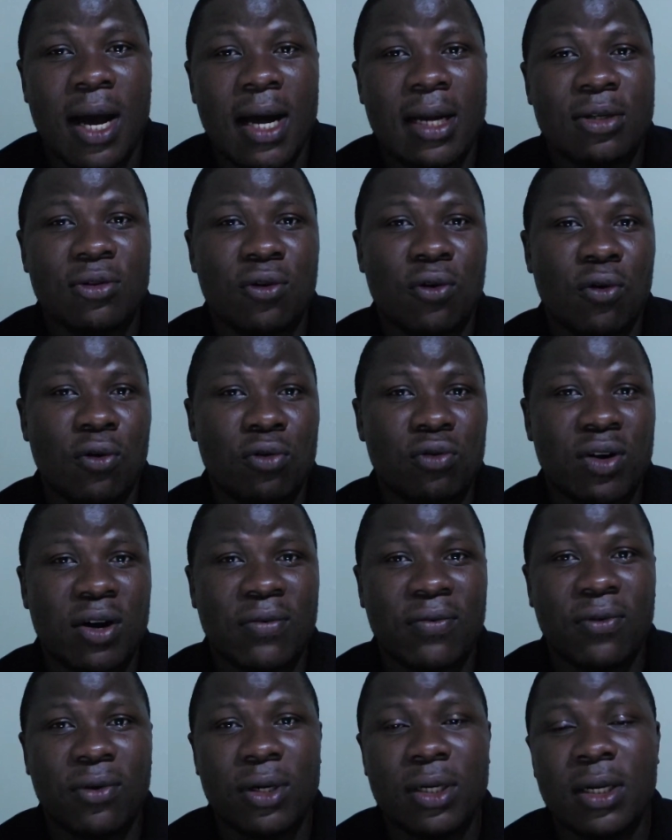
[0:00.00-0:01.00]
at Old
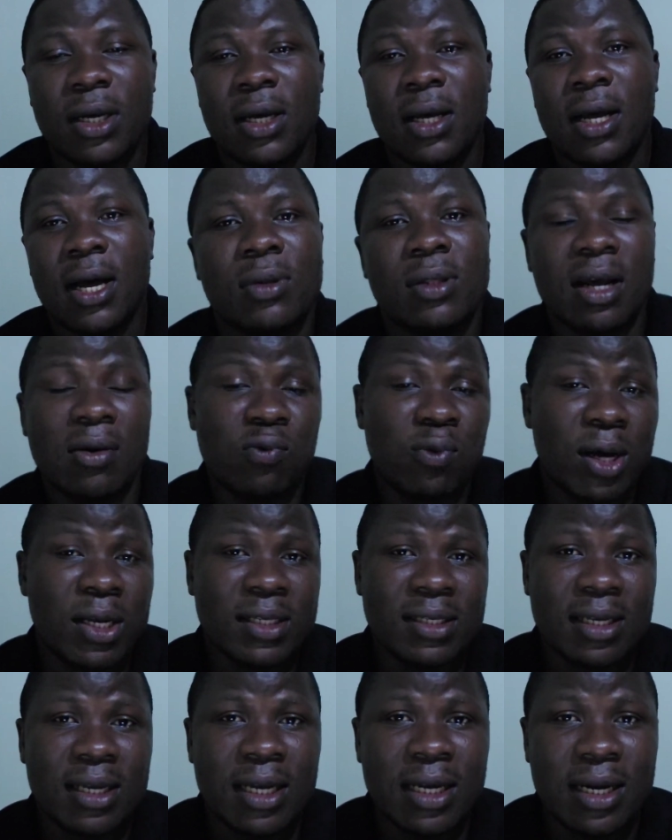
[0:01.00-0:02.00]
Trafford. That
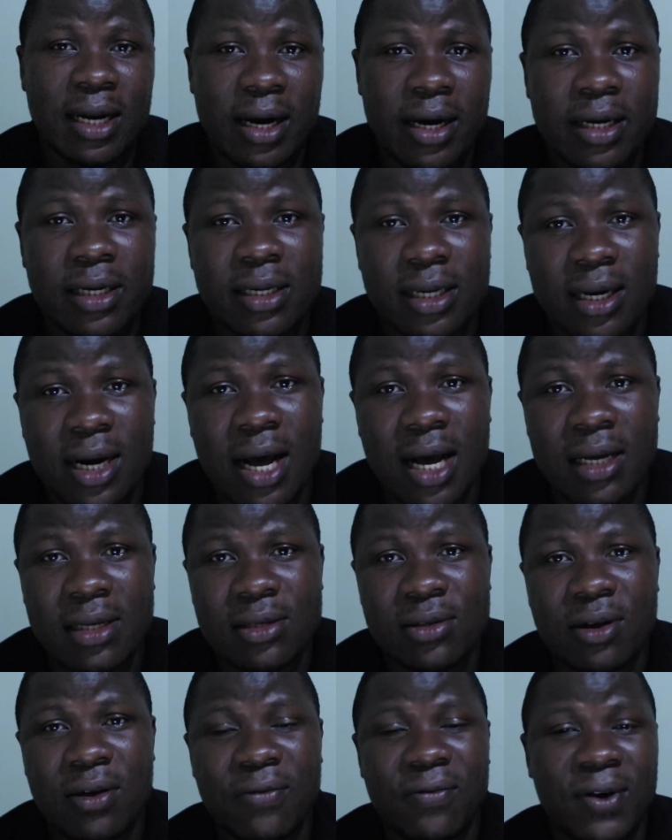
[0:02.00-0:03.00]
was in Erik ten
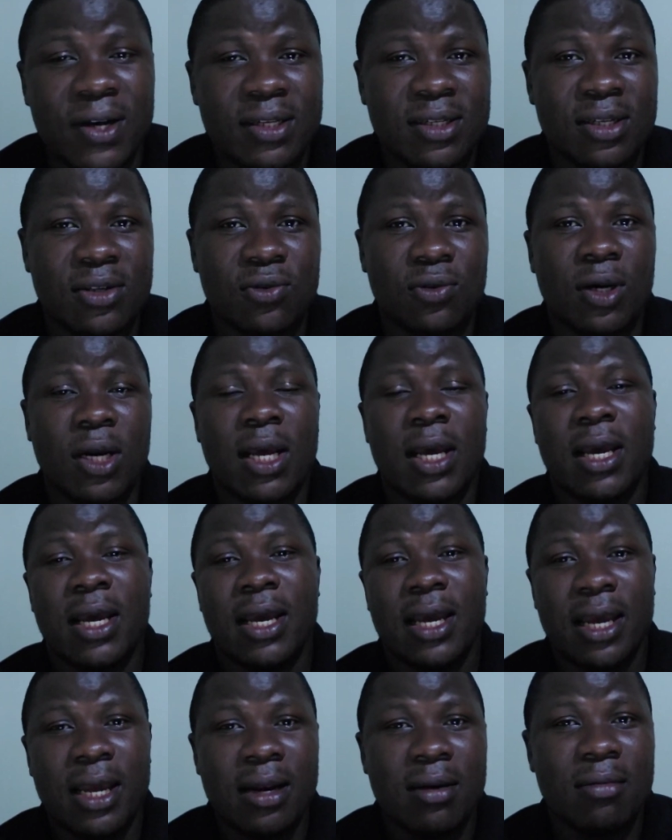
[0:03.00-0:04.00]
Hag's first season
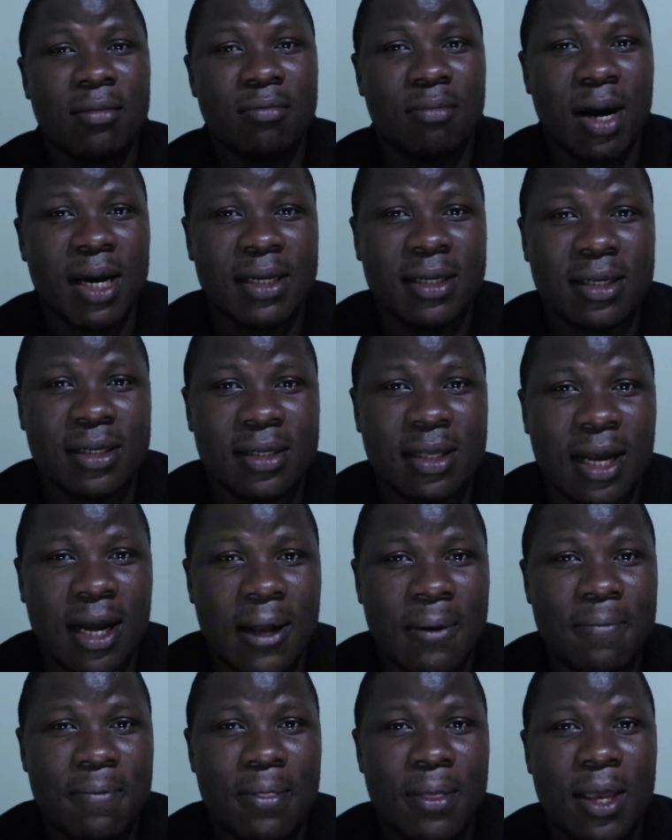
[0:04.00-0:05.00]
in
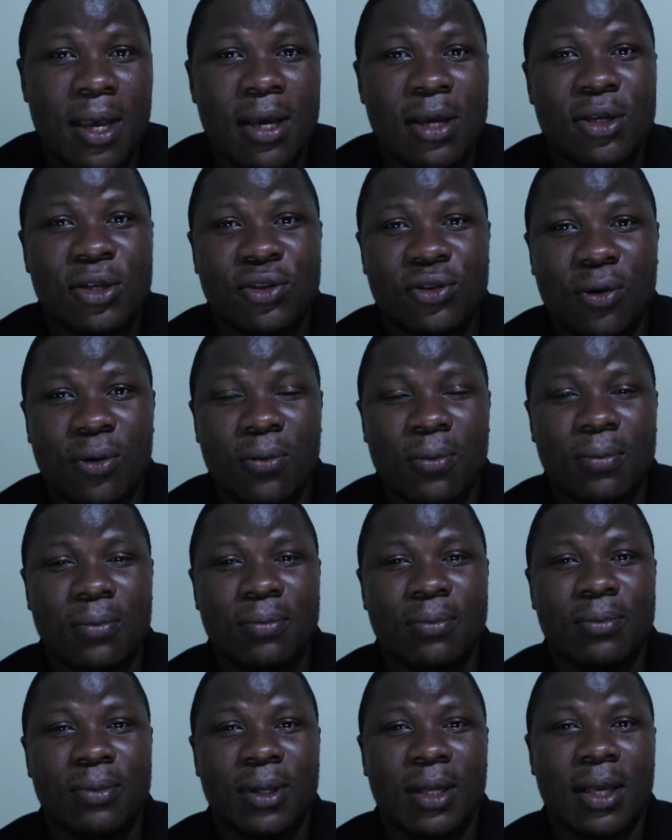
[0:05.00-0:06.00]
Manchester. So
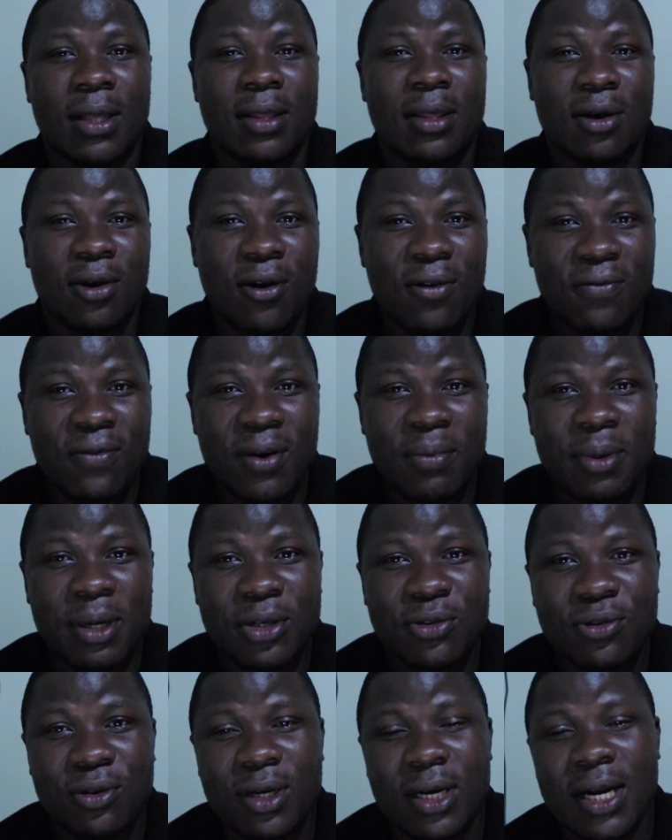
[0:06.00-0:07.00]
the
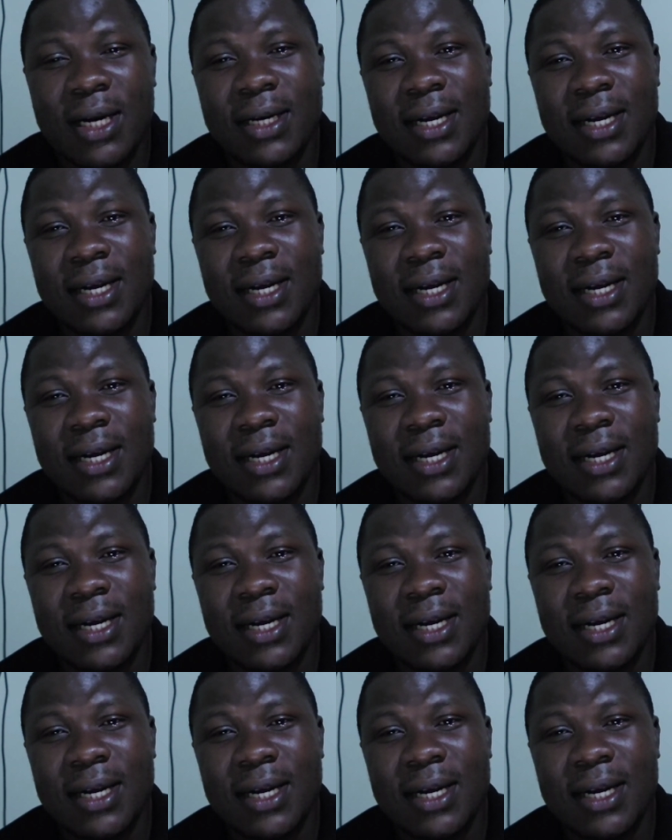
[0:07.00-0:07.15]
confirmation